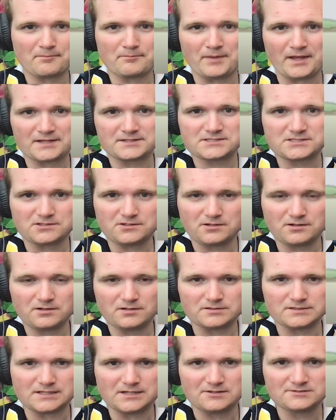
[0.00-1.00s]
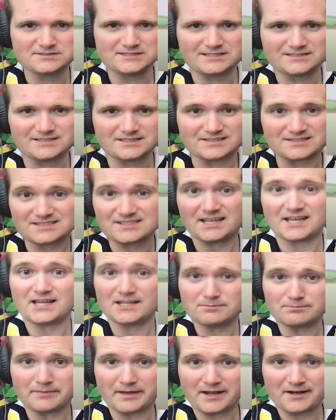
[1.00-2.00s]
mental illnesses
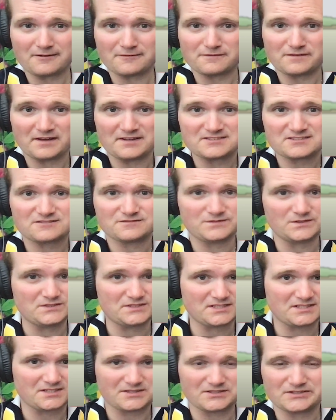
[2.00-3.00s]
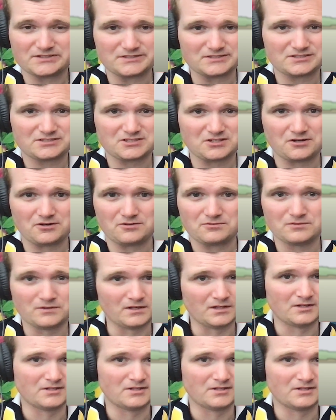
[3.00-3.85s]
can manifest physically, so